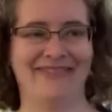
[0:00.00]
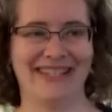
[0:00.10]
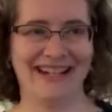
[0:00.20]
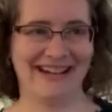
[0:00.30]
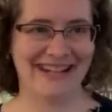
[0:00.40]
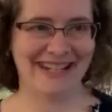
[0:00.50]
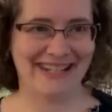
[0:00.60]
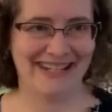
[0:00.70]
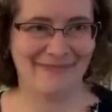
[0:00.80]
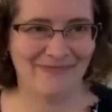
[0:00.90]
Very
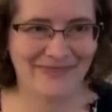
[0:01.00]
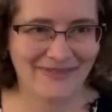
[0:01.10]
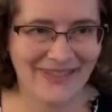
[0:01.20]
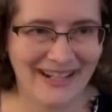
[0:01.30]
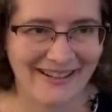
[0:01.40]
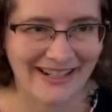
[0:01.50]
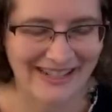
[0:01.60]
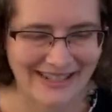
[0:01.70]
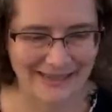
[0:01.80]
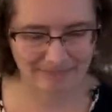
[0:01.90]
good, very
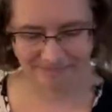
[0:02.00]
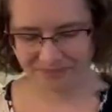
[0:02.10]
good.